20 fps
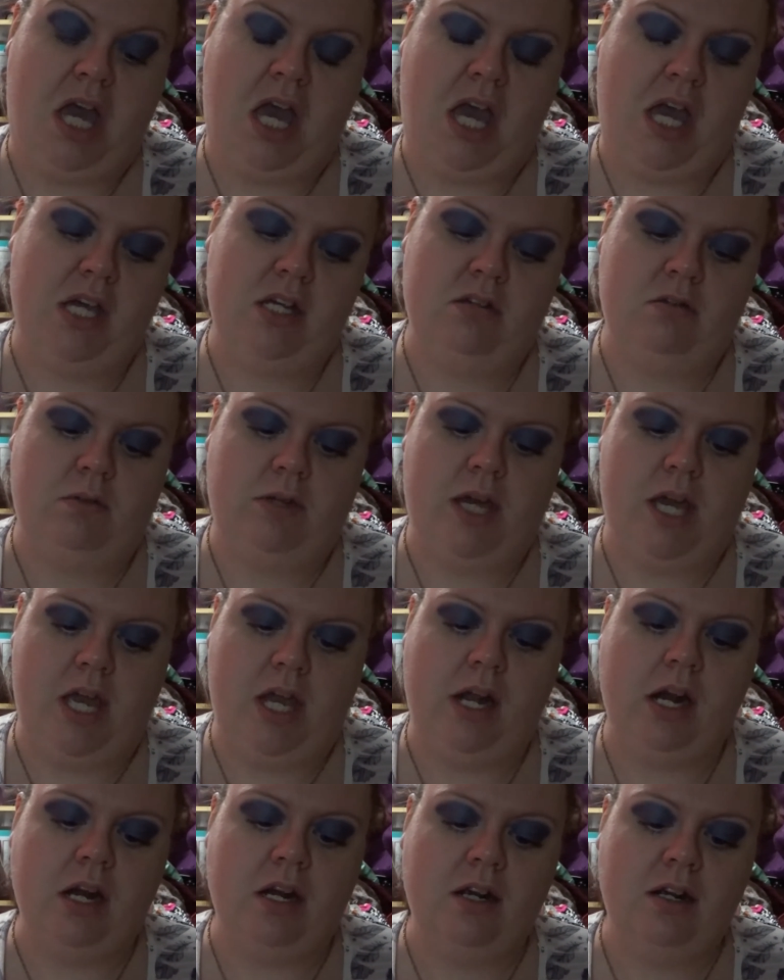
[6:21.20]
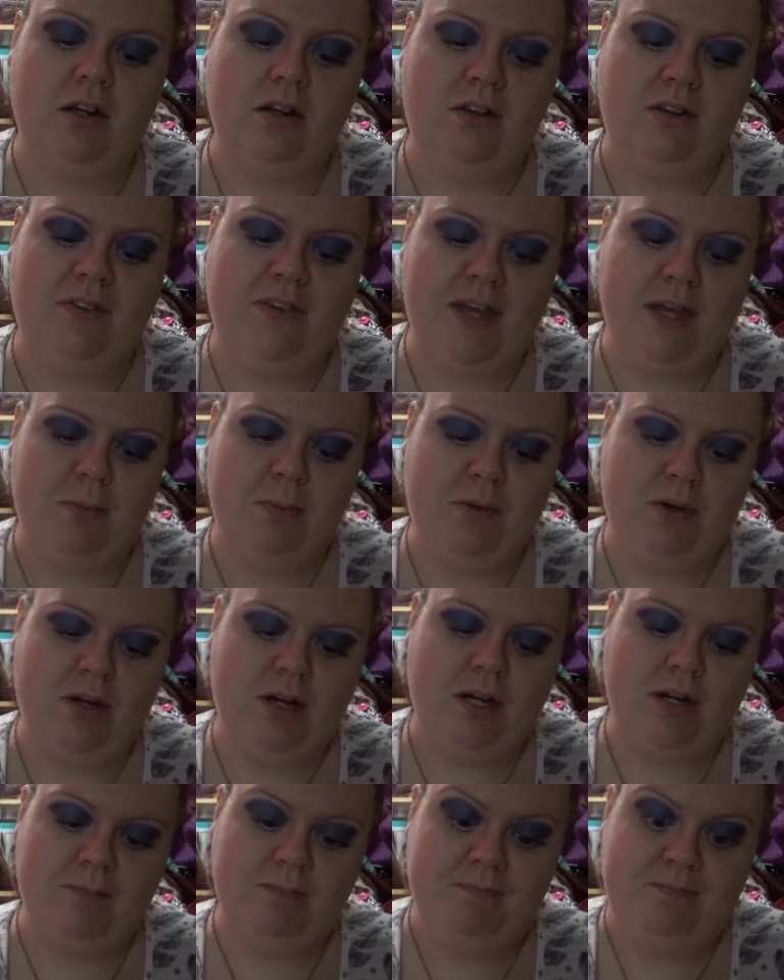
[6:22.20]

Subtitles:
I don't care on that part.